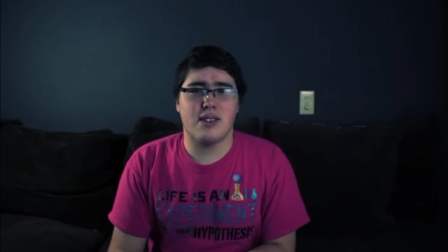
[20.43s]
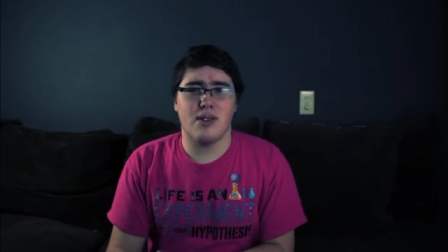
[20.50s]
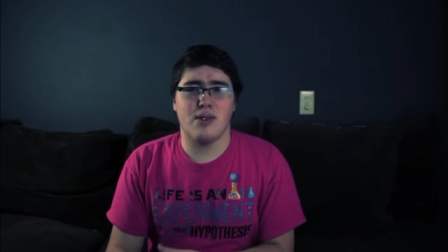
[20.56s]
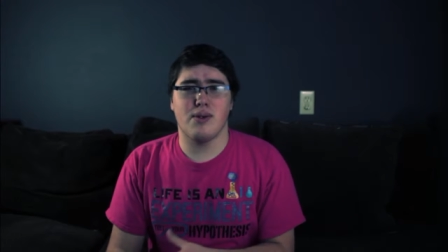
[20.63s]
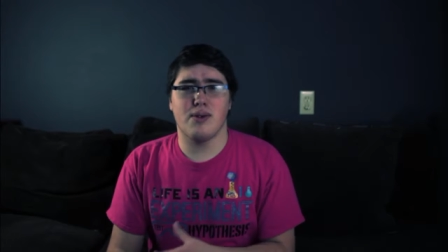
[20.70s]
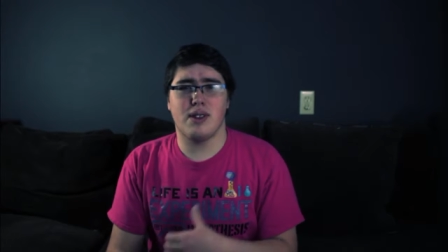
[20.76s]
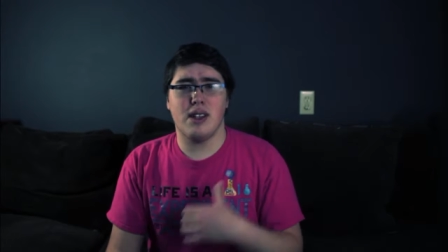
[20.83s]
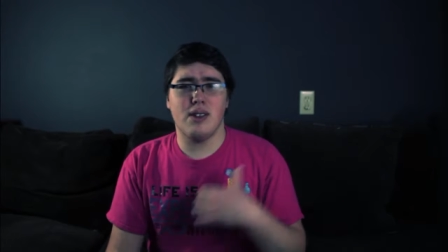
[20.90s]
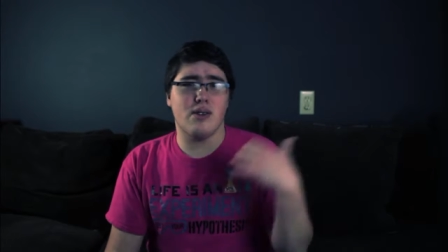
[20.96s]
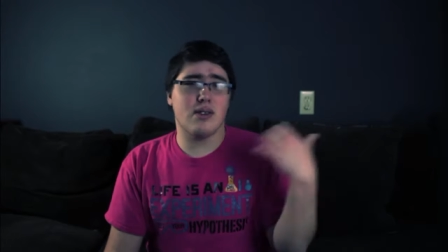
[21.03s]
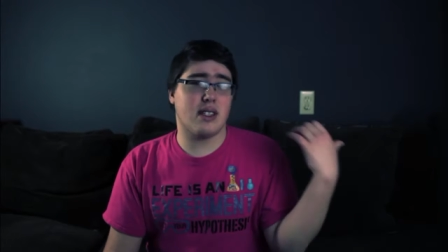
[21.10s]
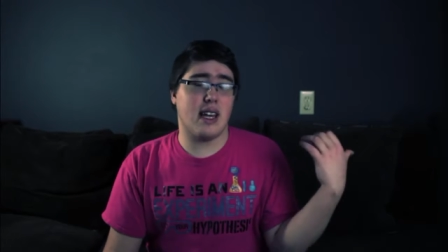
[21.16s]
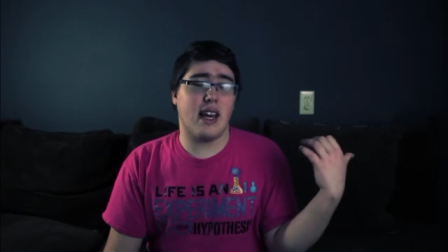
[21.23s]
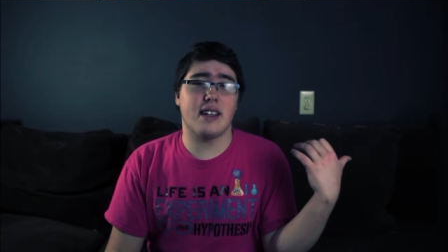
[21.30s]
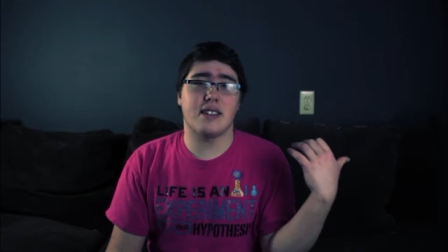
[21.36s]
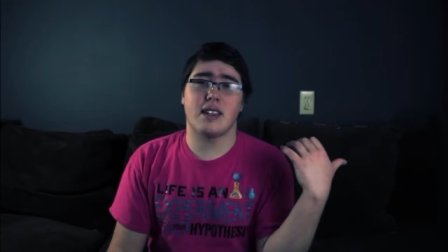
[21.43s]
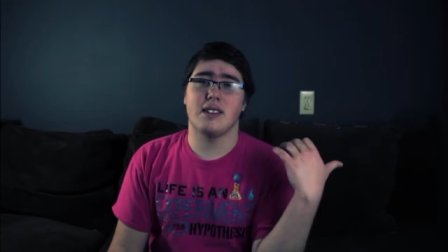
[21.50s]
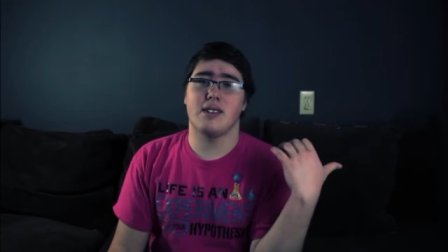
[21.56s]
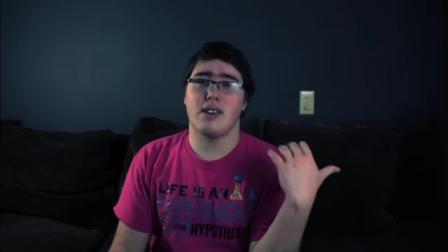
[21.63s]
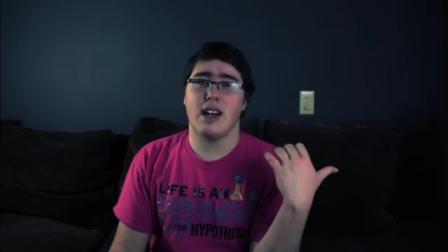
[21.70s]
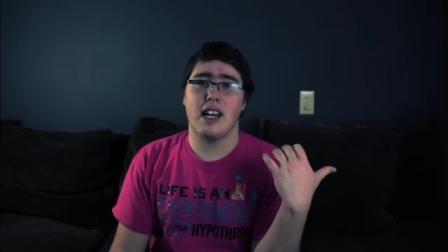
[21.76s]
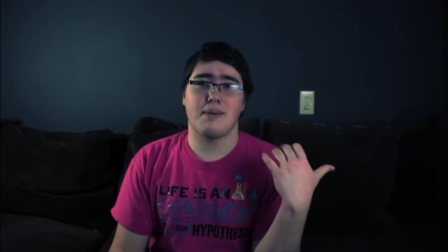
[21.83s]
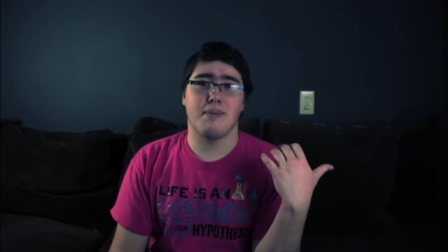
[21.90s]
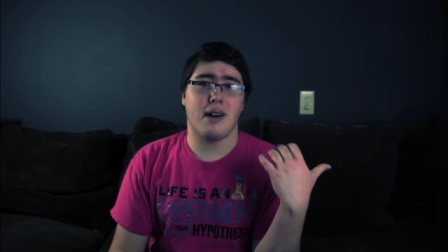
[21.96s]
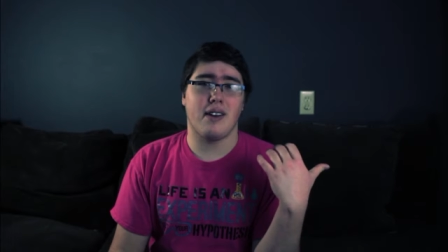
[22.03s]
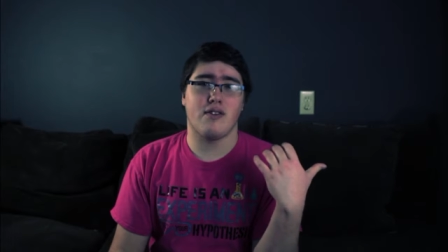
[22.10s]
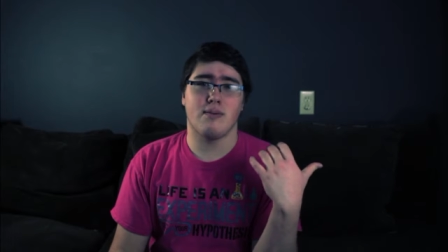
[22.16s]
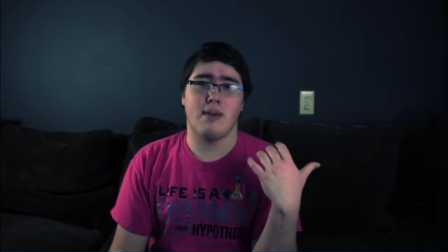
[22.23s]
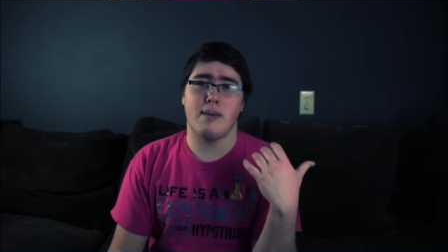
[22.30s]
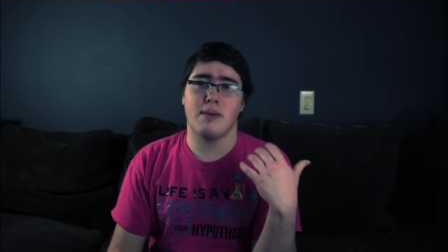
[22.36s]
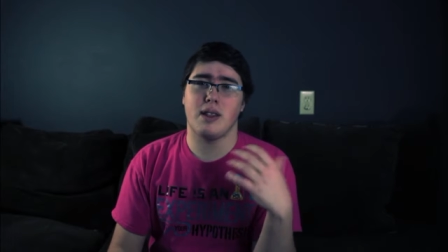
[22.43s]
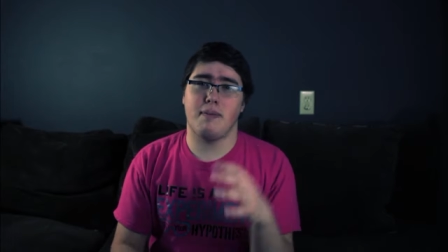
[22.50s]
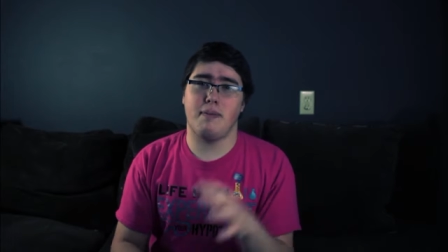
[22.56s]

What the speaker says: So the old desk, as you guys might have remembered,